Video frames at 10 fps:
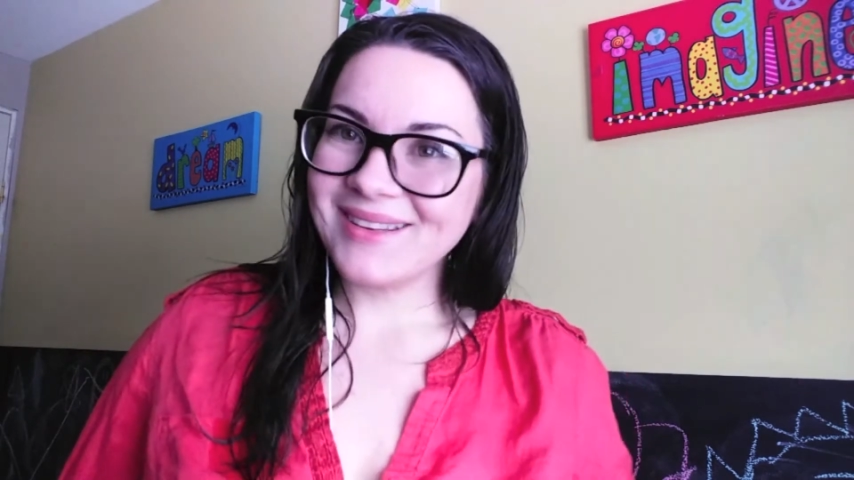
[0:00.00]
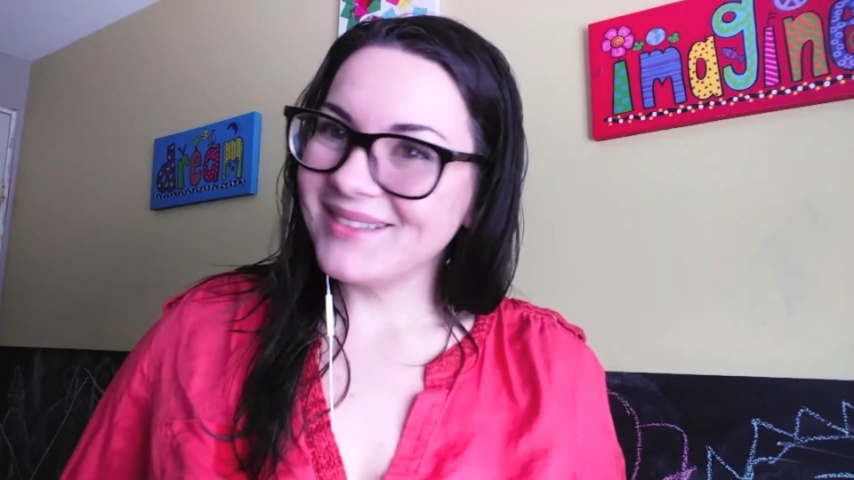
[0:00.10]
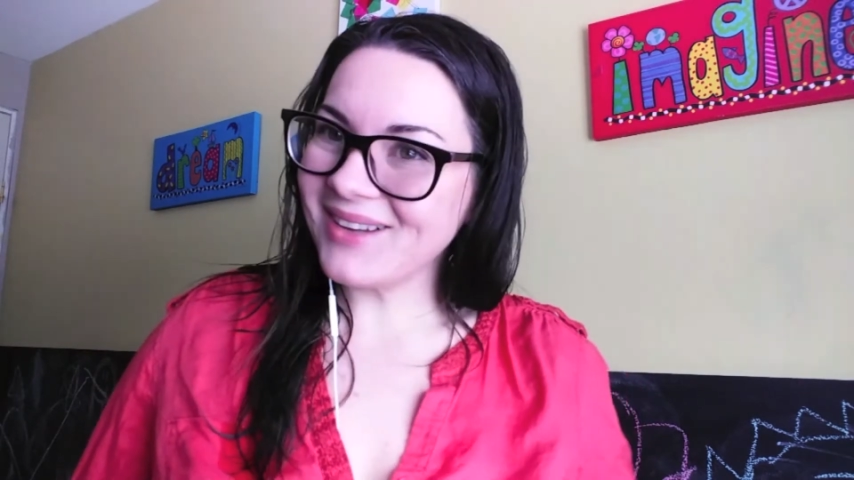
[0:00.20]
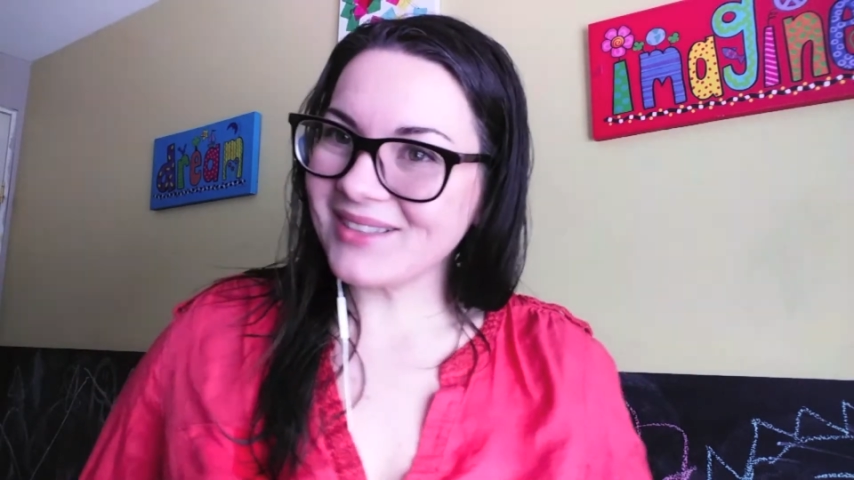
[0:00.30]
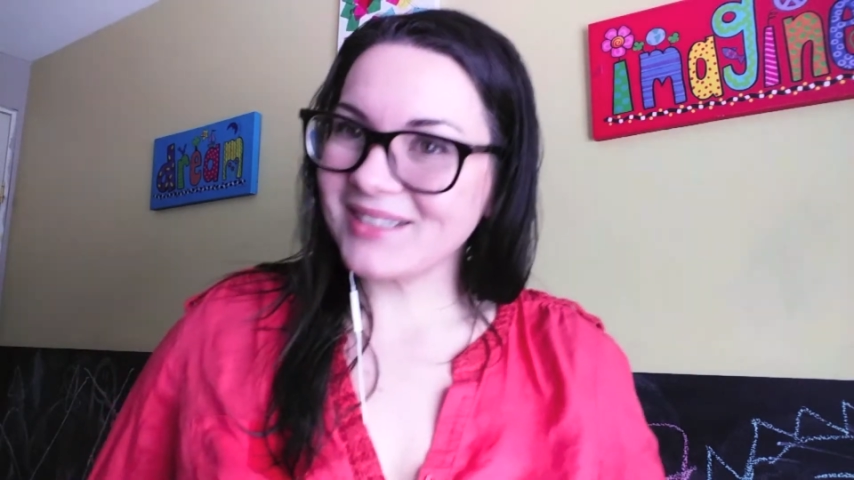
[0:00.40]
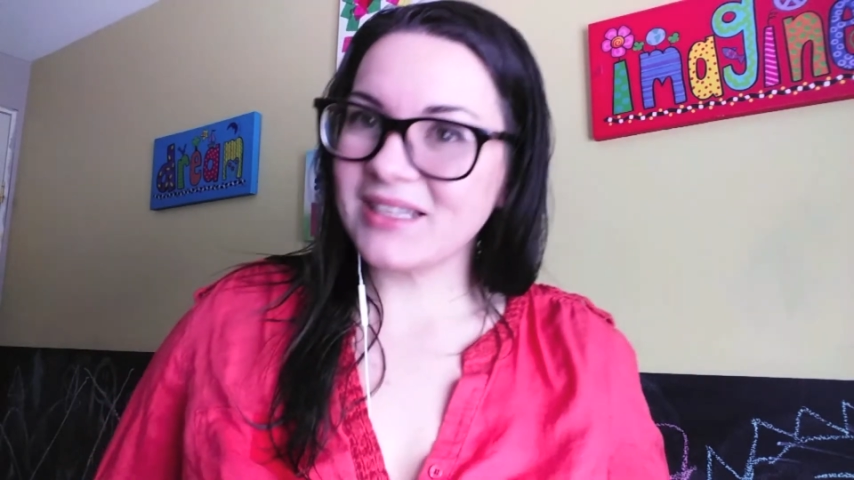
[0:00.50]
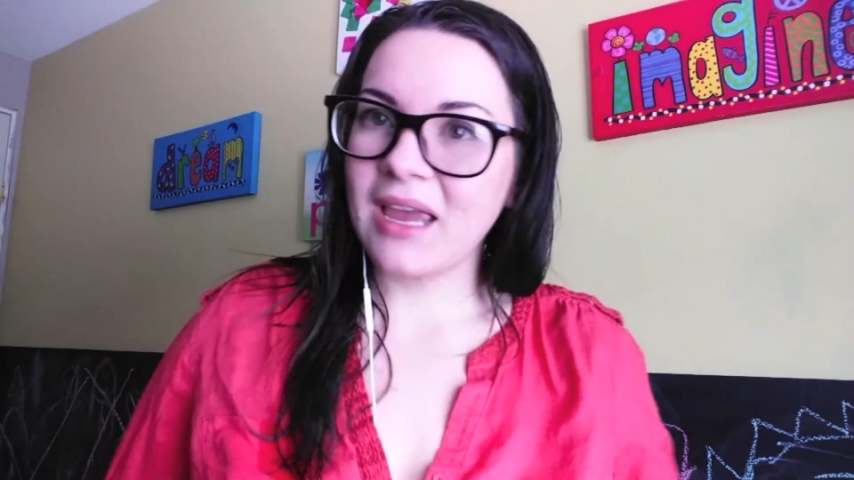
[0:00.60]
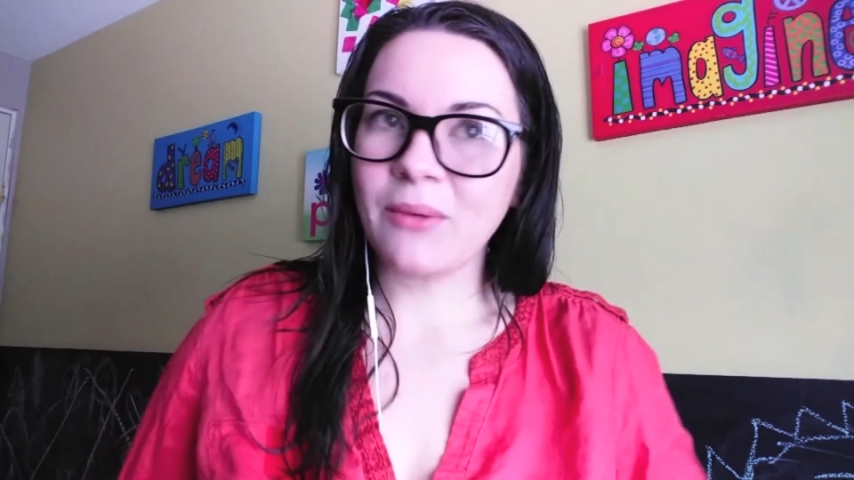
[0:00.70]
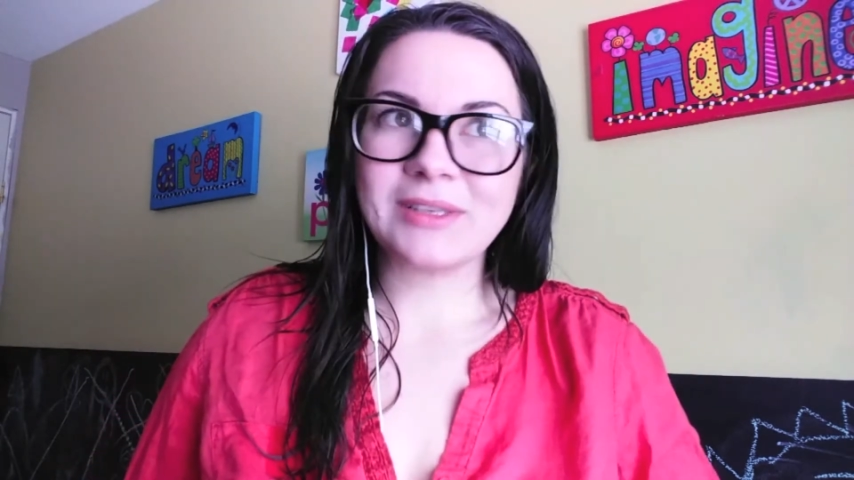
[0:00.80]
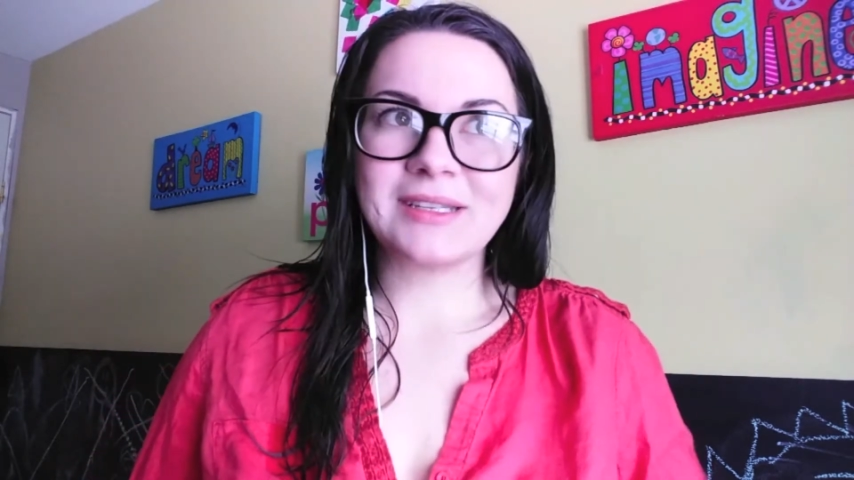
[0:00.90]
not to say
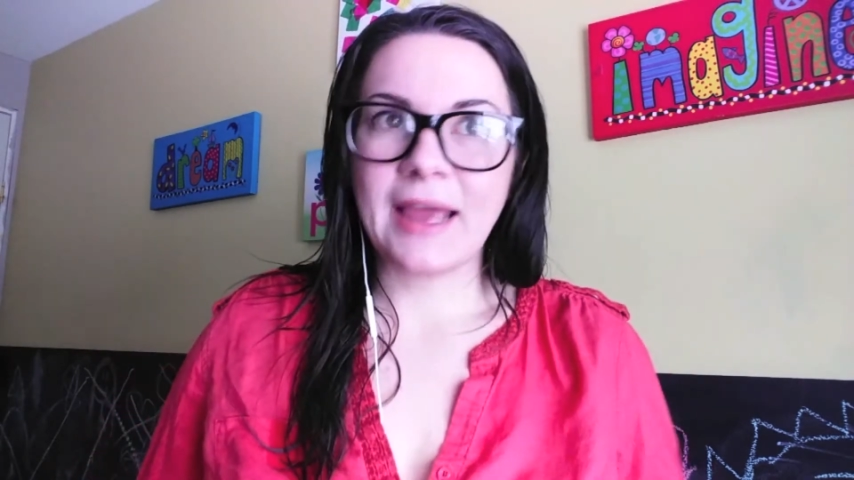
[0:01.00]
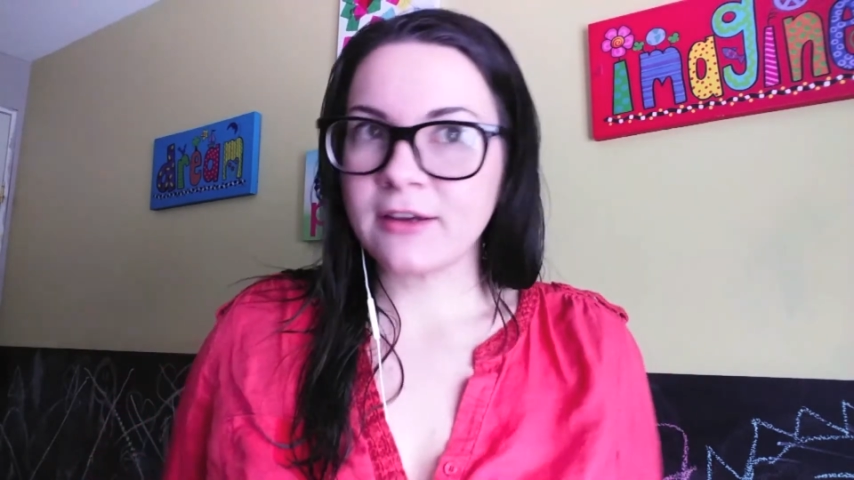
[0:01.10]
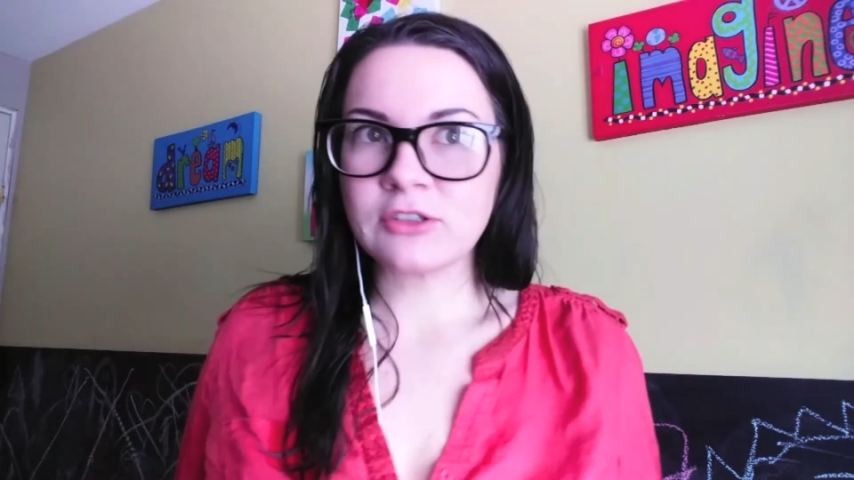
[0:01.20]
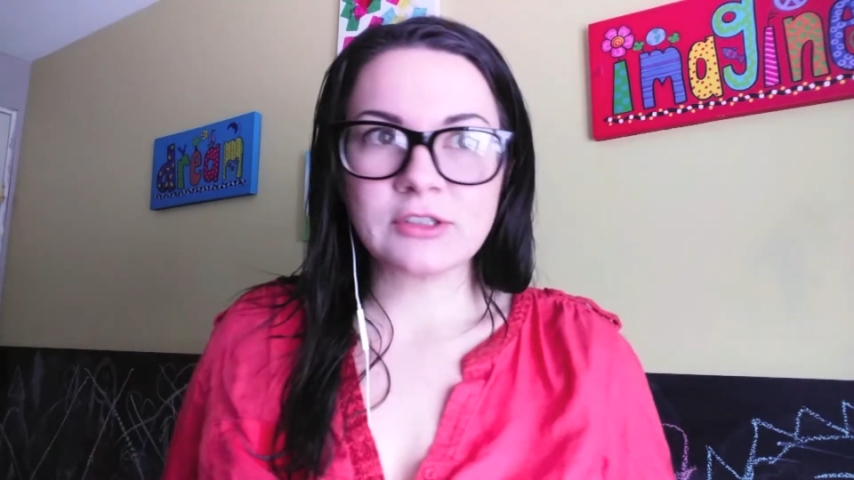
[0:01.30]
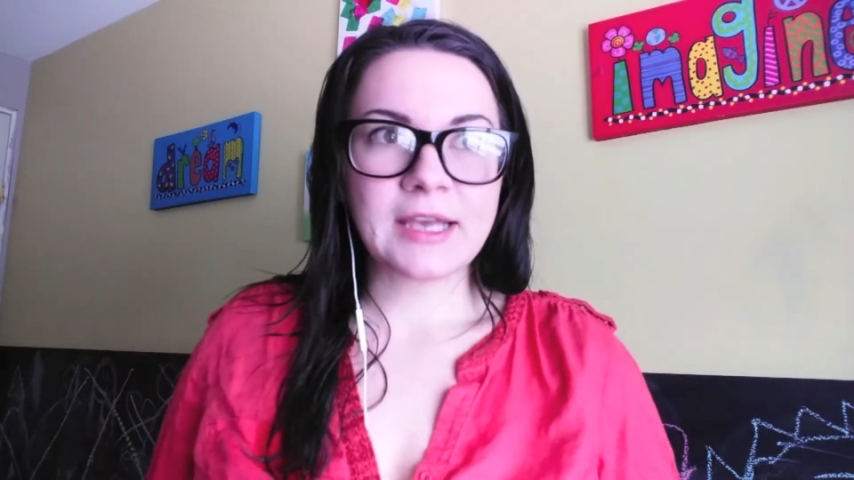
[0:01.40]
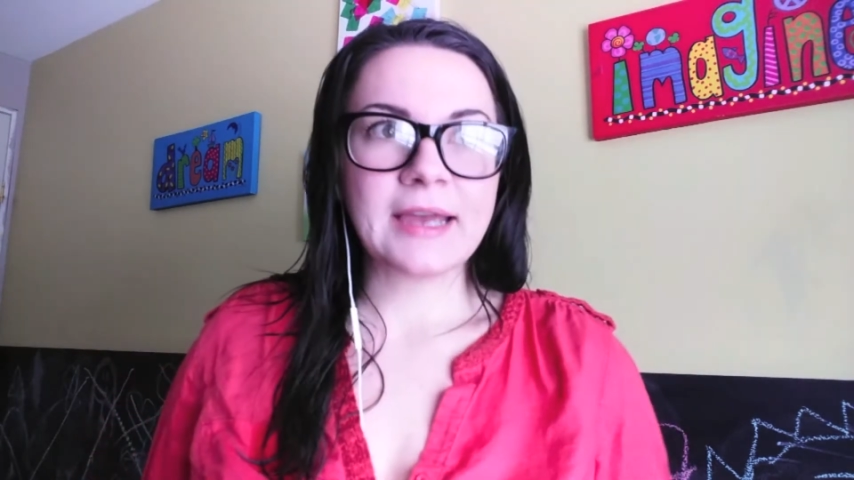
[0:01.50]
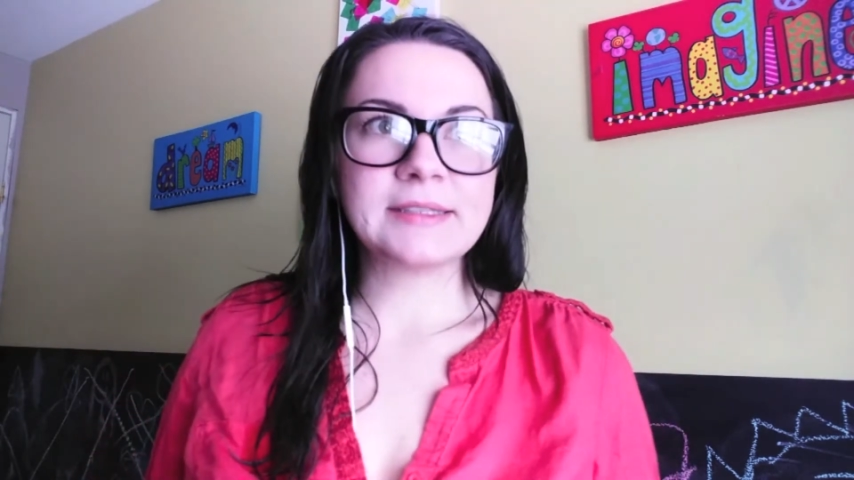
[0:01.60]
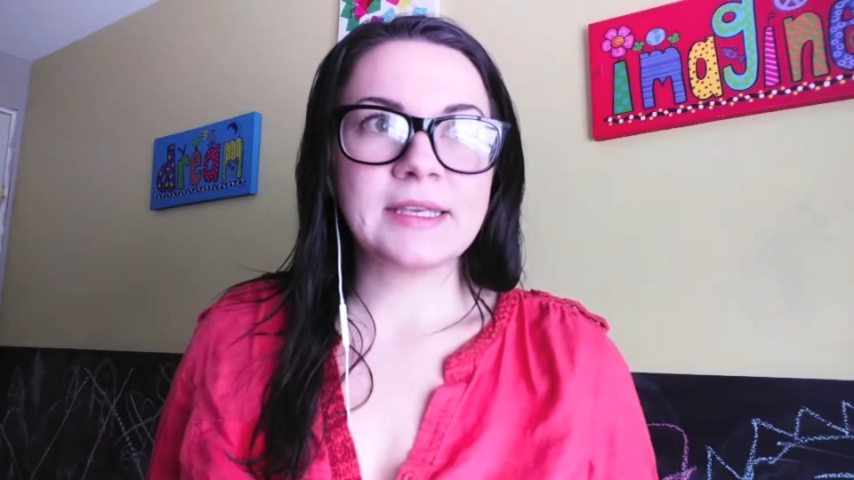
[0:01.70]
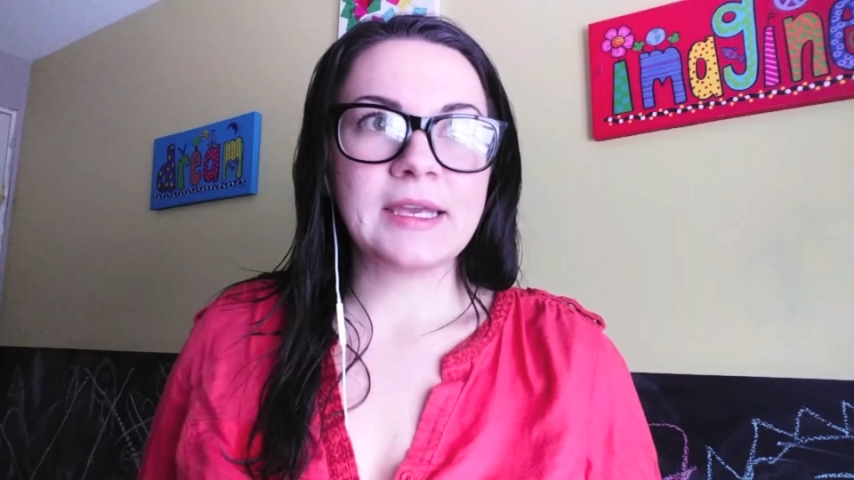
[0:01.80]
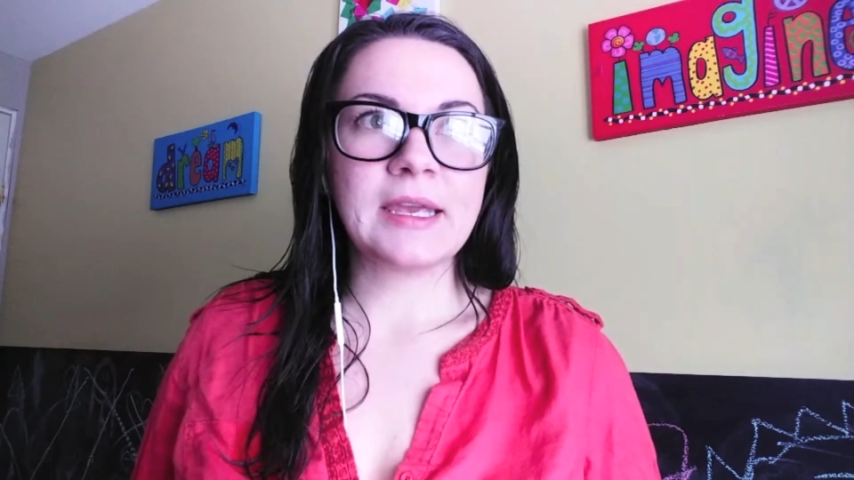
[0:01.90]
I wasn't
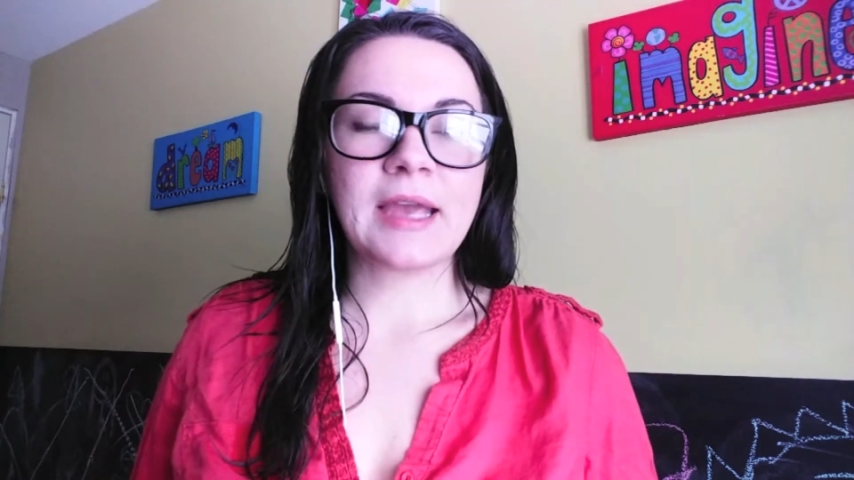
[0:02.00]
exercising,